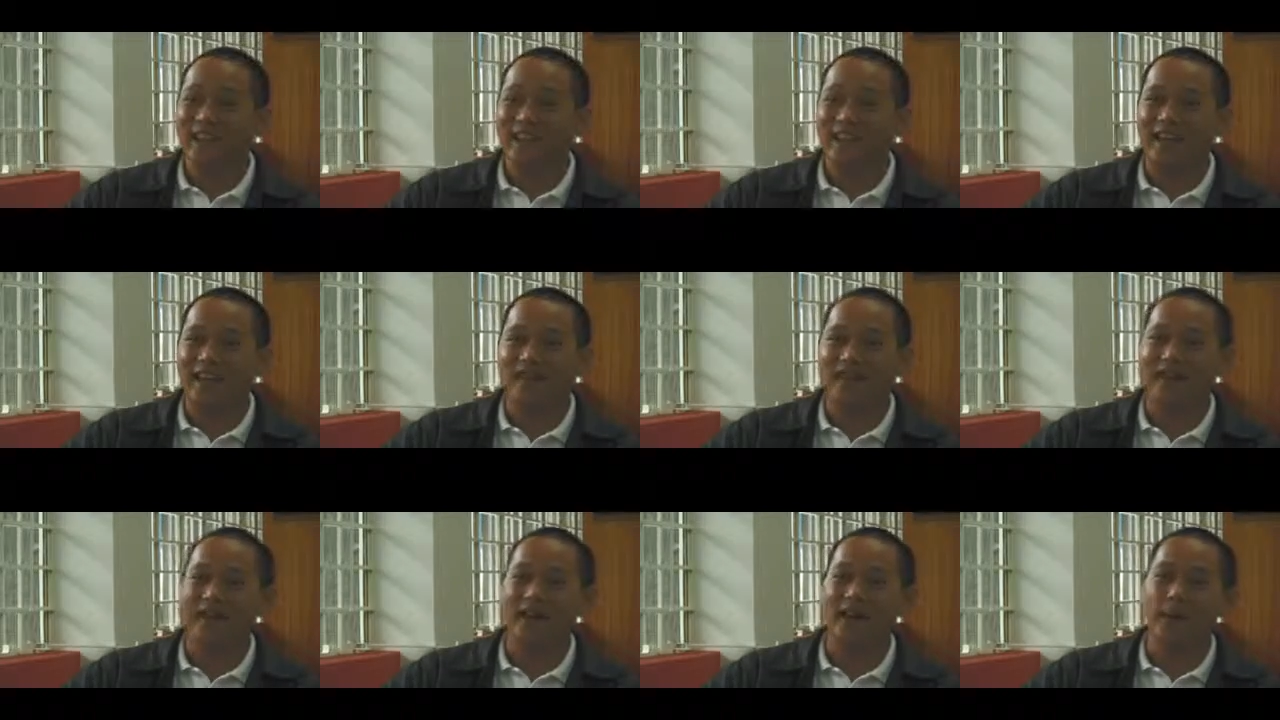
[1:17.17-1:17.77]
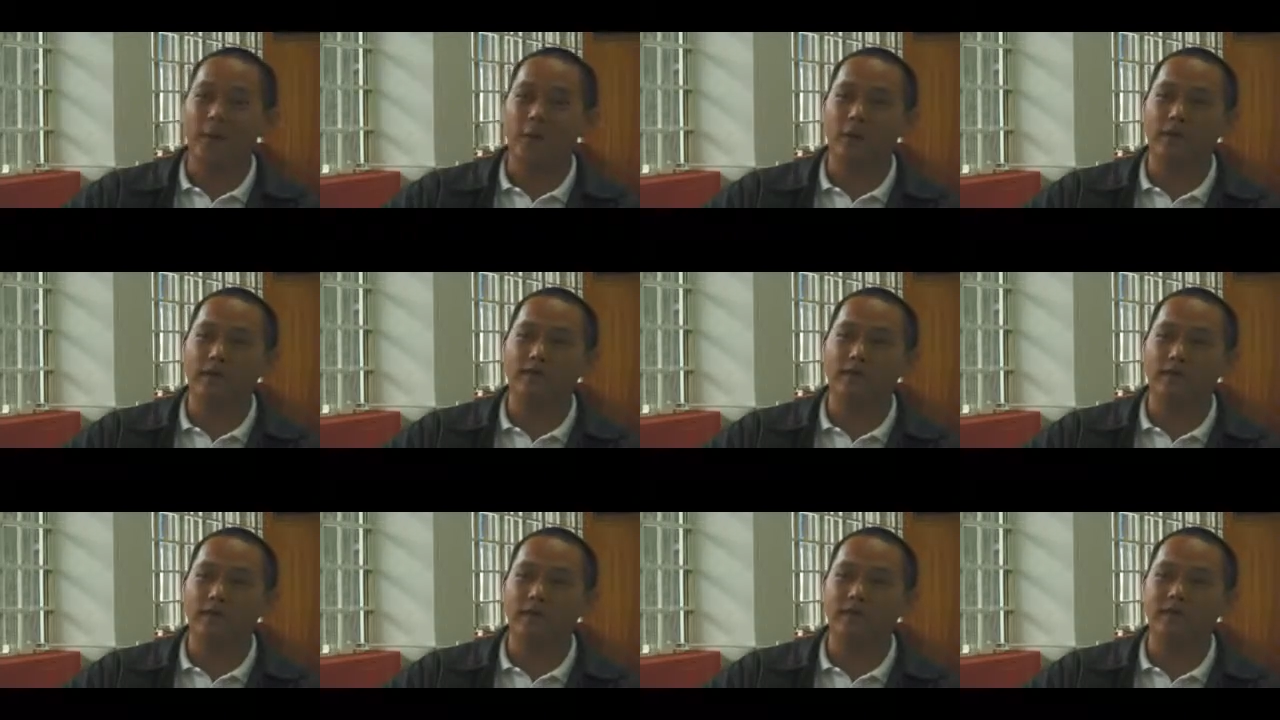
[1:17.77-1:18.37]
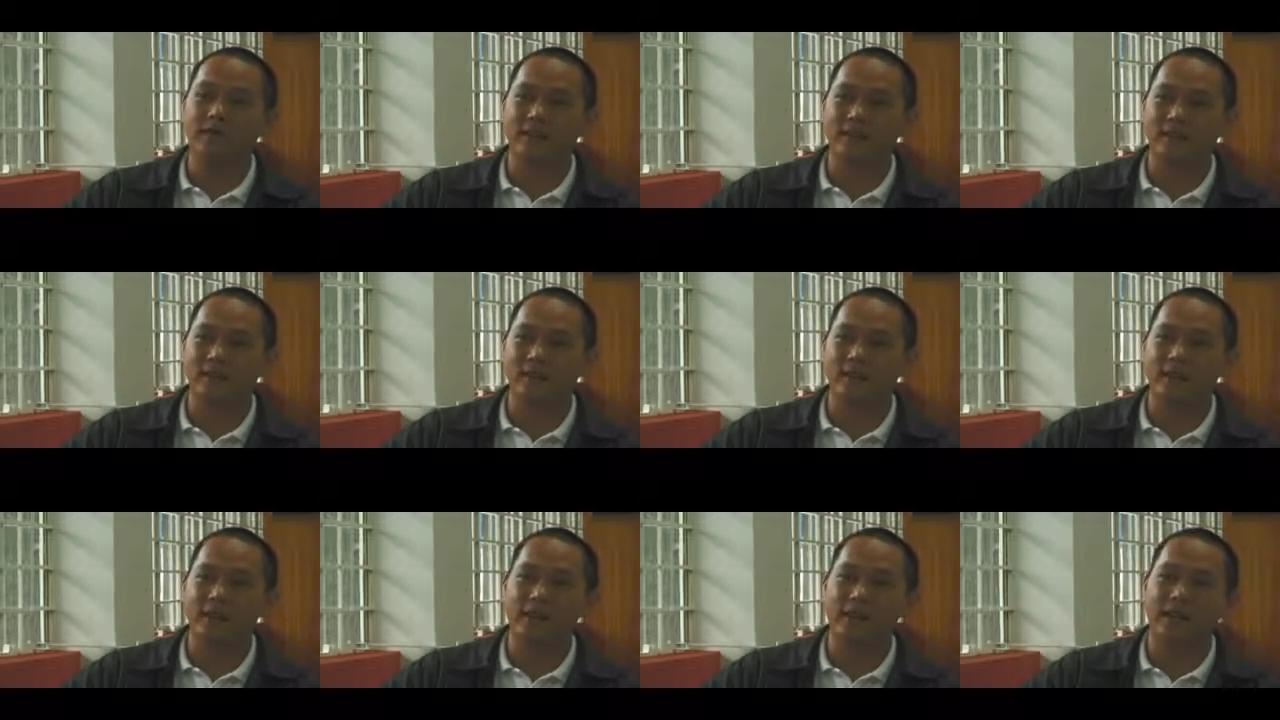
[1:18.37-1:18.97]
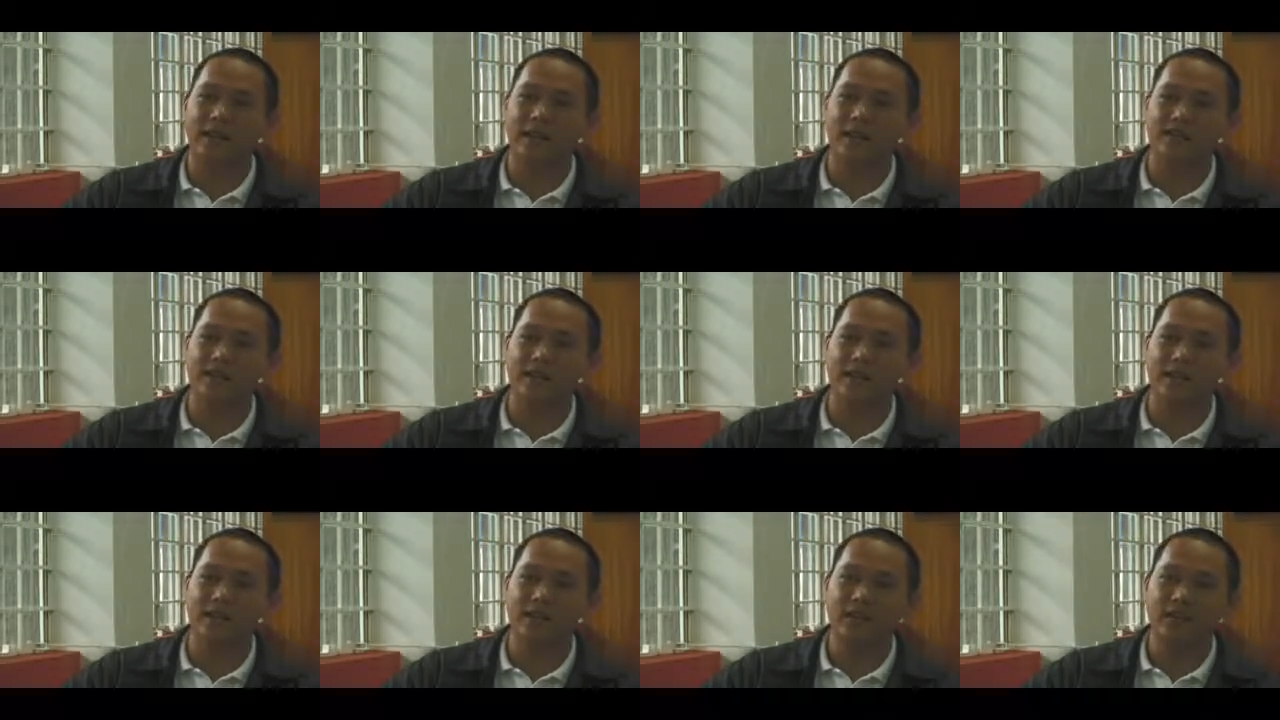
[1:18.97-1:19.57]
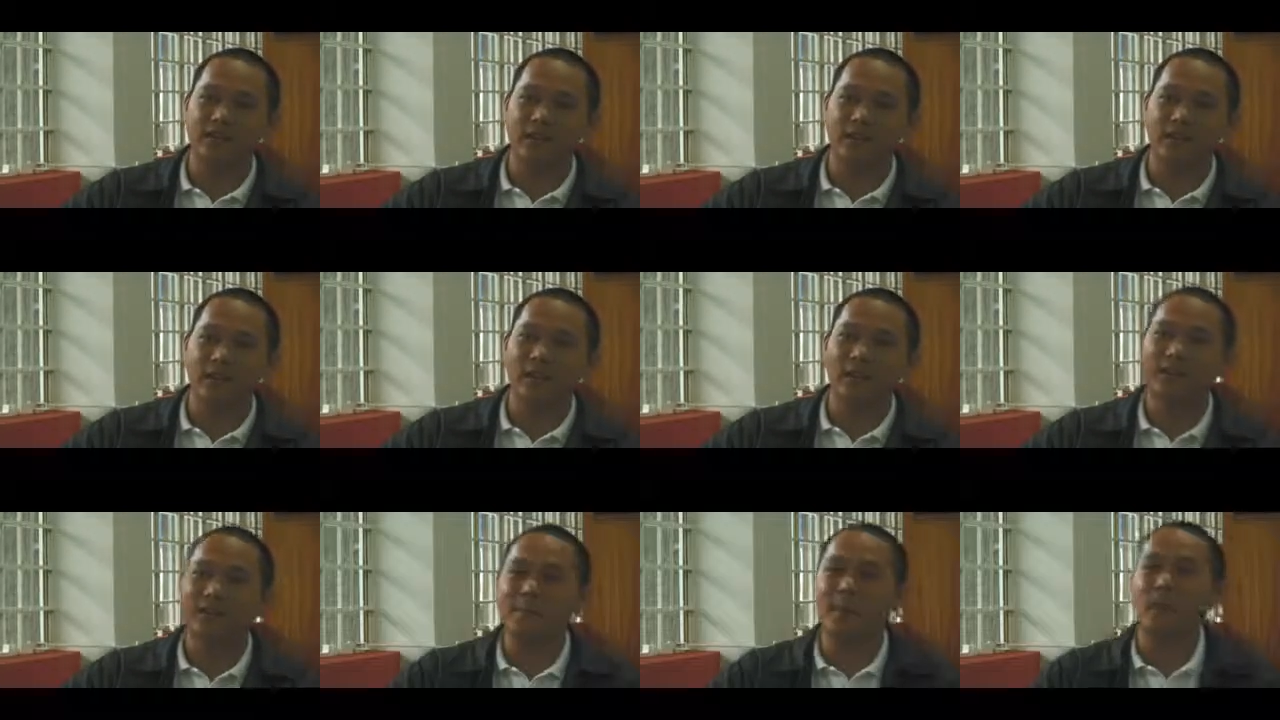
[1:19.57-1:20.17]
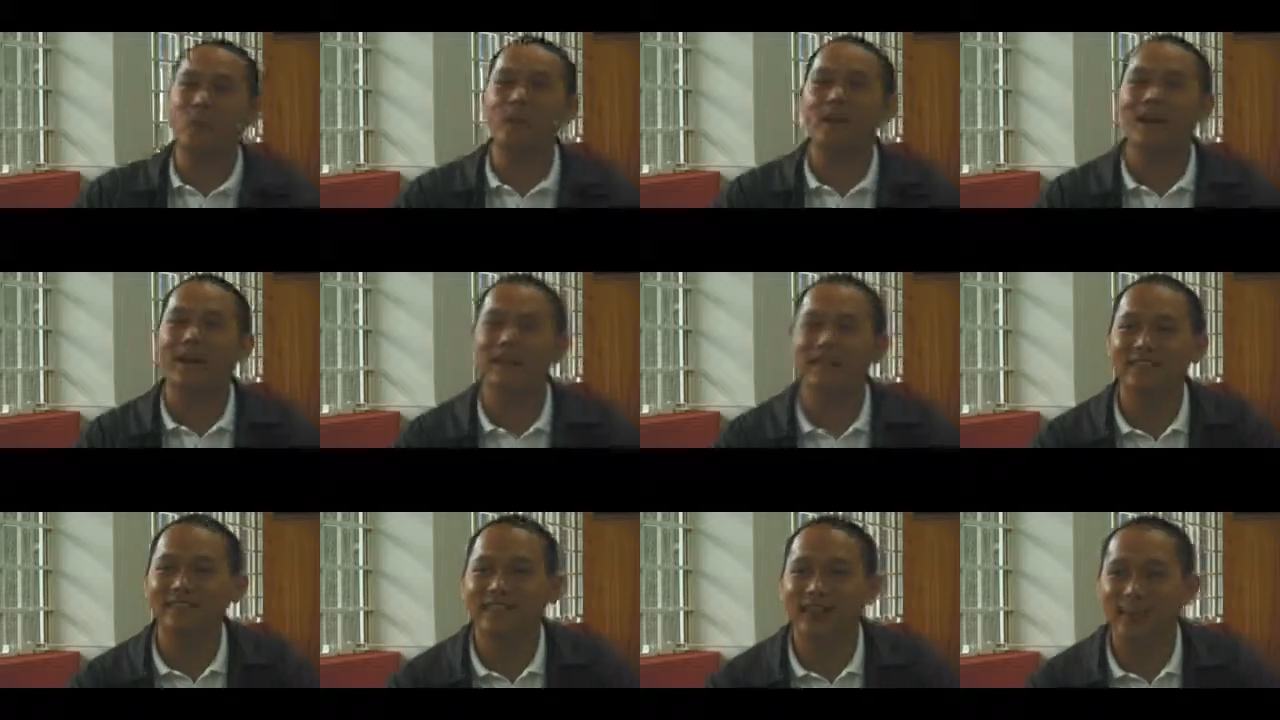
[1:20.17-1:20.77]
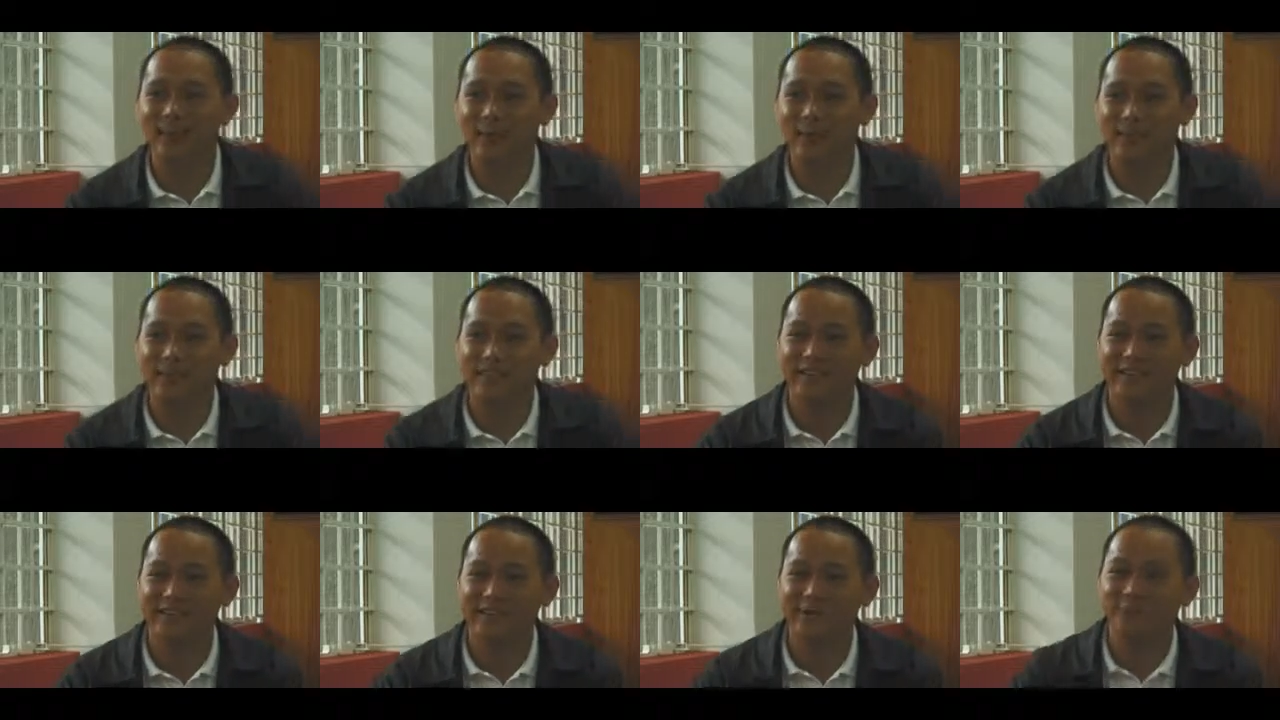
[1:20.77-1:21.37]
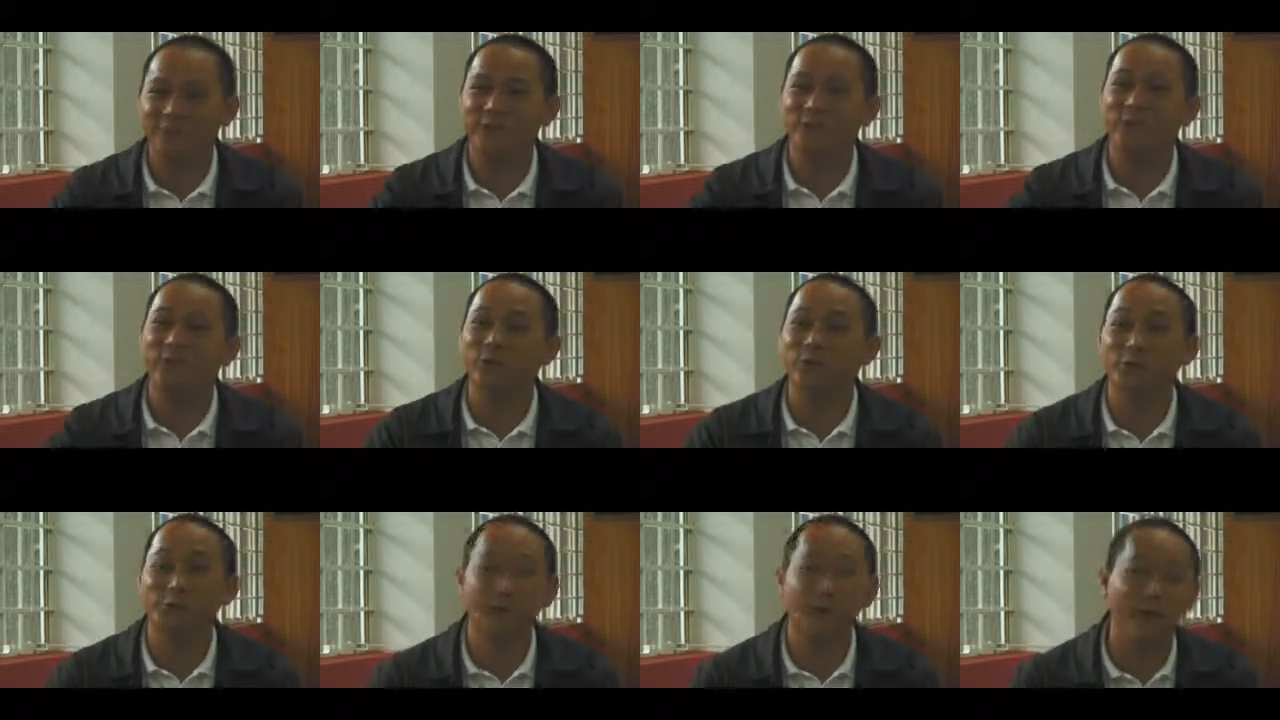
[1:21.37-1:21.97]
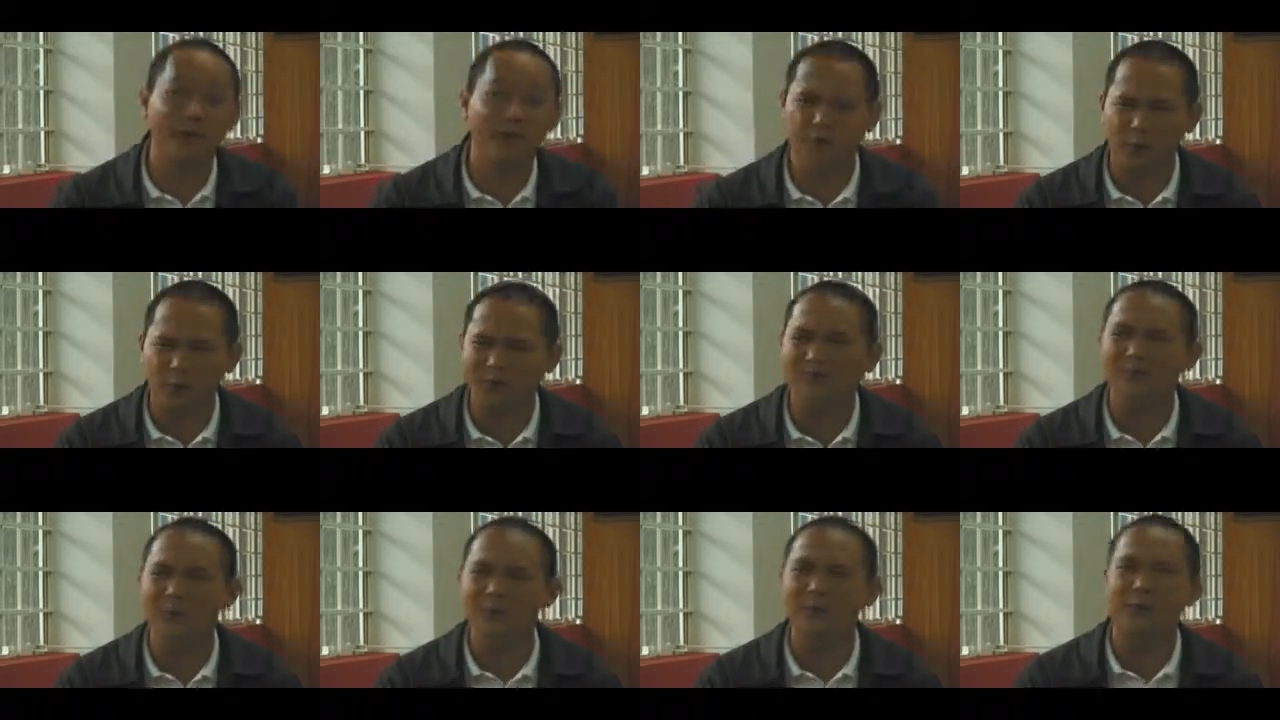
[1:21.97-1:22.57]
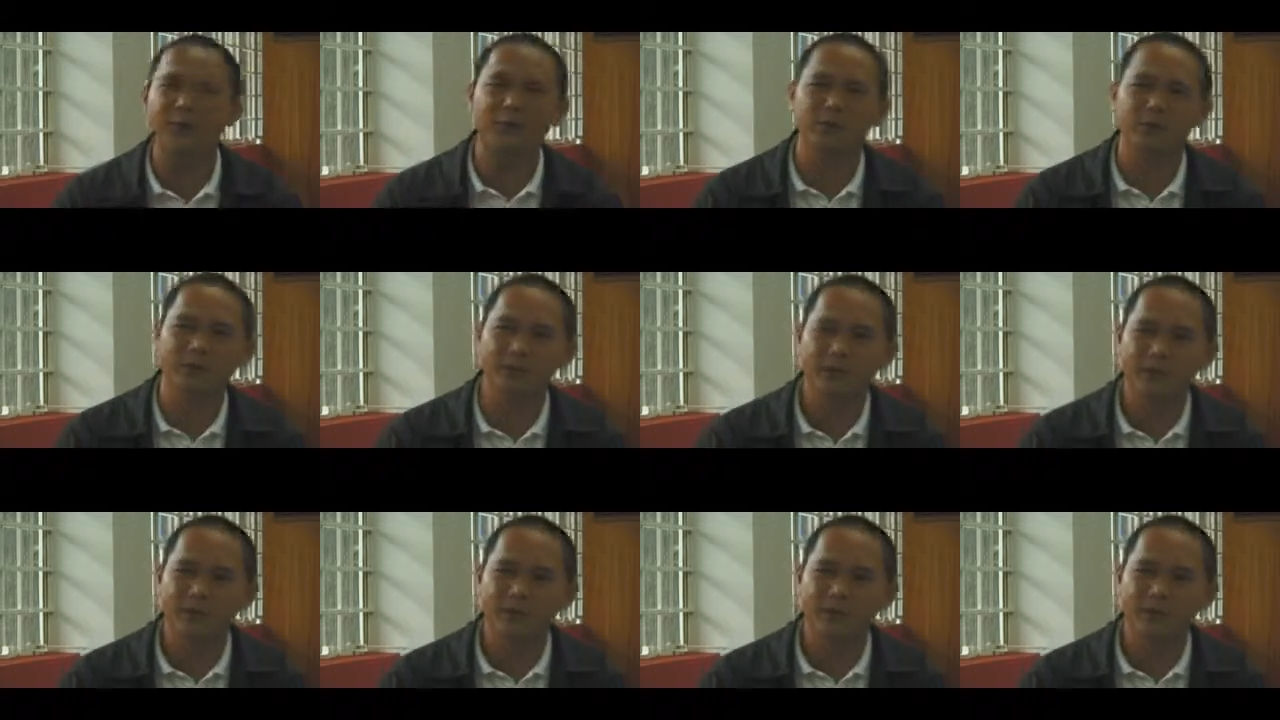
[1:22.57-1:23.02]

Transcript: And one of the things that people have been asking, wala namang kulang sa yung gustong tumulong. What can we do?